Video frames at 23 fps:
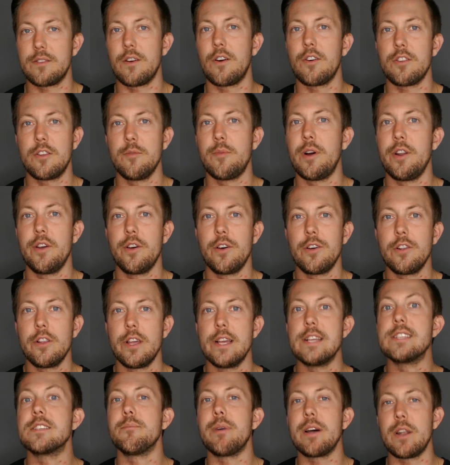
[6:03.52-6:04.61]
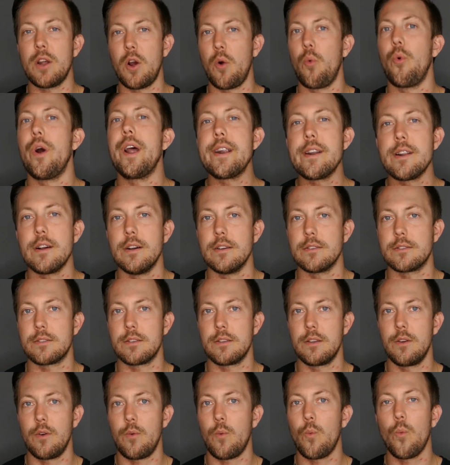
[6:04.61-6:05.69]
talked about earlier is about awareness.
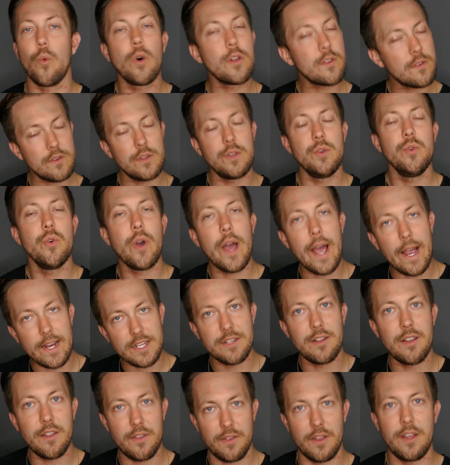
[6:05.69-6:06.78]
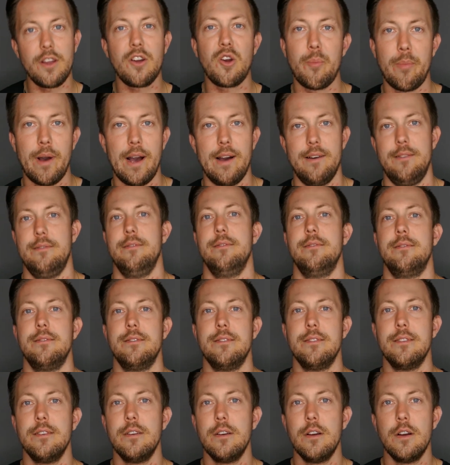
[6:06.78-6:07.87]
What do you actually think about?
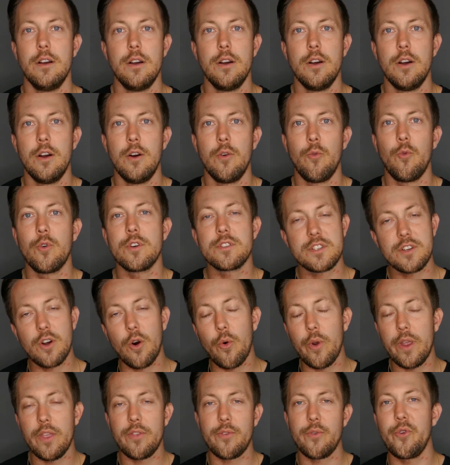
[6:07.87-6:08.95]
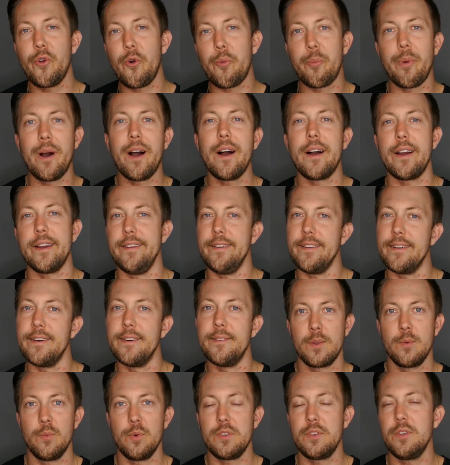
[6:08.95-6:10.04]
What's going through your mind?
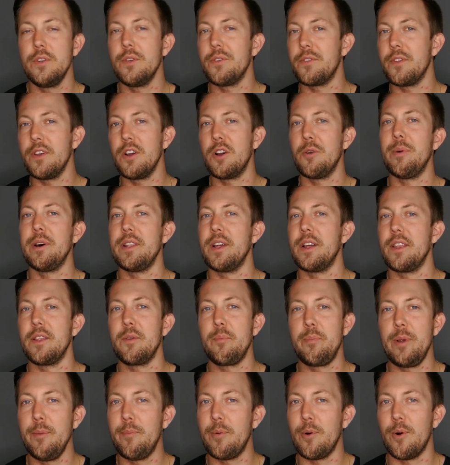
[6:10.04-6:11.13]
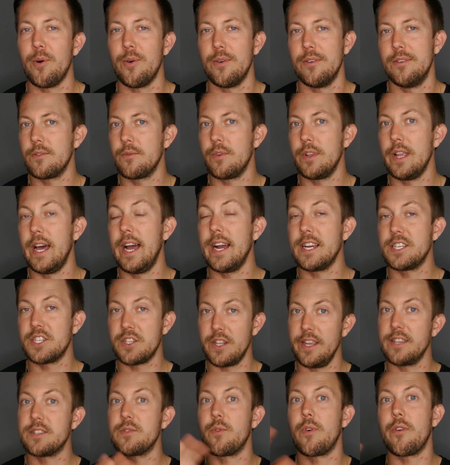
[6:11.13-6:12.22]
What do you think about other people? Well,
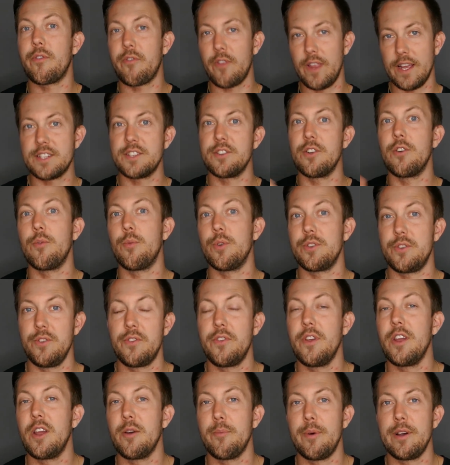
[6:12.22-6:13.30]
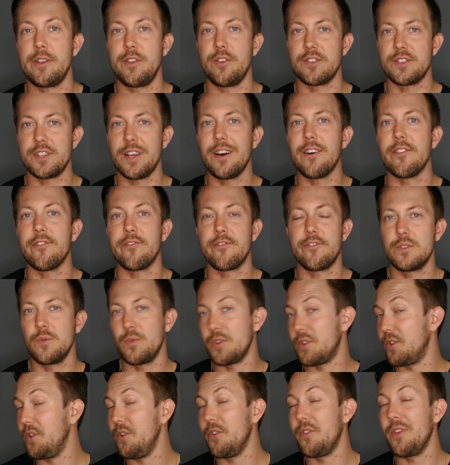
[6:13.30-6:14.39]
actually, it's a reflection of what you think about yourself. So,
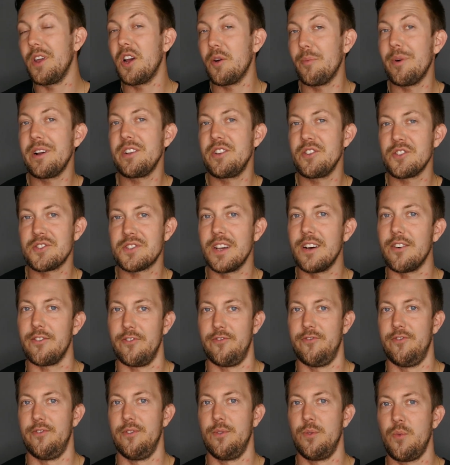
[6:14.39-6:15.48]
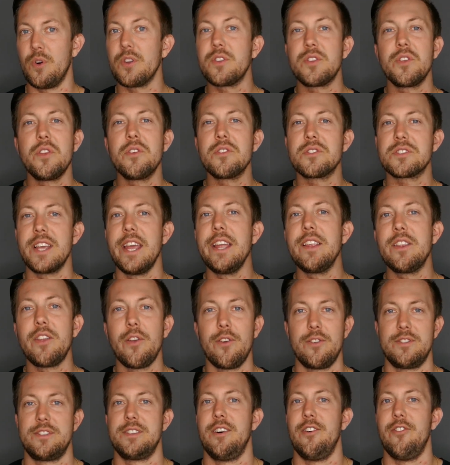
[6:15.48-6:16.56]
what do you think about yourself? what do you say to
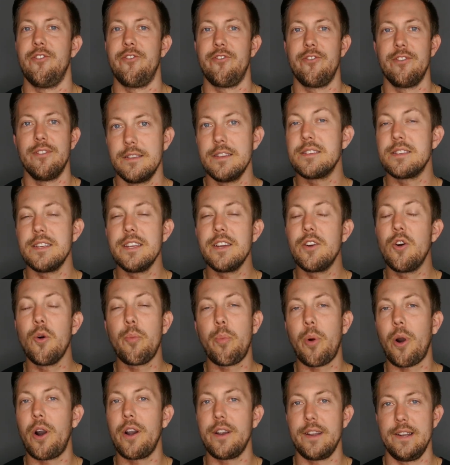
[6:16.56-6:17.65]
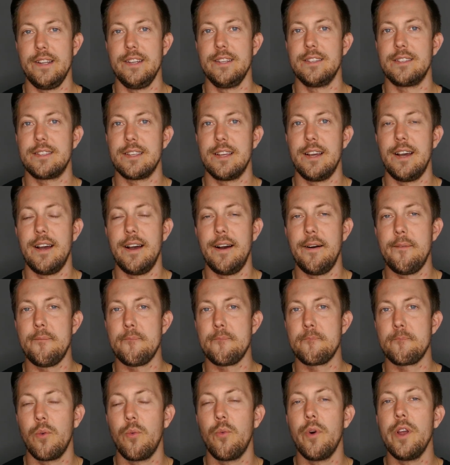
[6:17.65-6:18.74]
yourself? This ego part is uh,
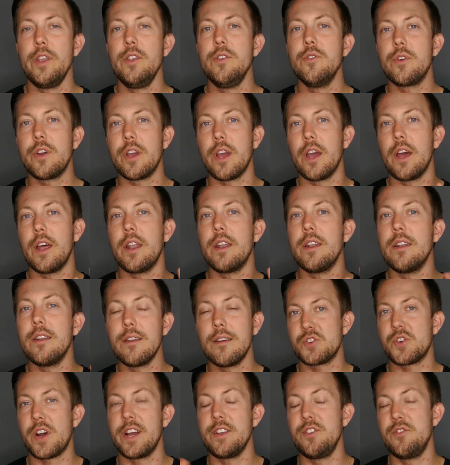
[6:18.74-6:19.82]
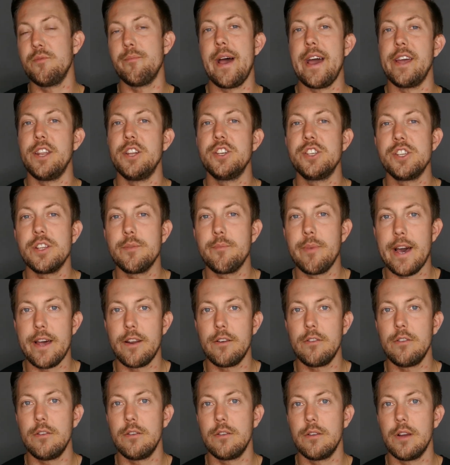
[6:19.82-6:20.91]
when you can try to manage it
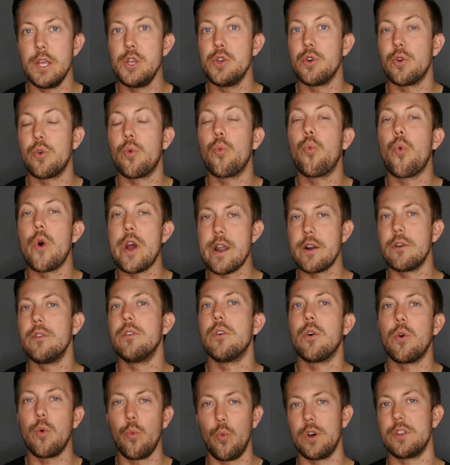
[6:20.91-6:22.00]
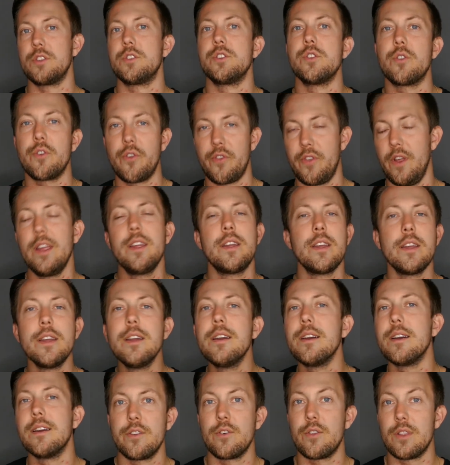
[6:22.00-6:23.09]
better and you're aware of what you're
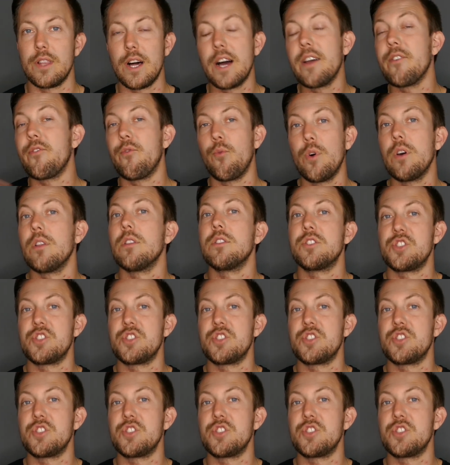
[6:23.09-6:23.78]
thinking, your life will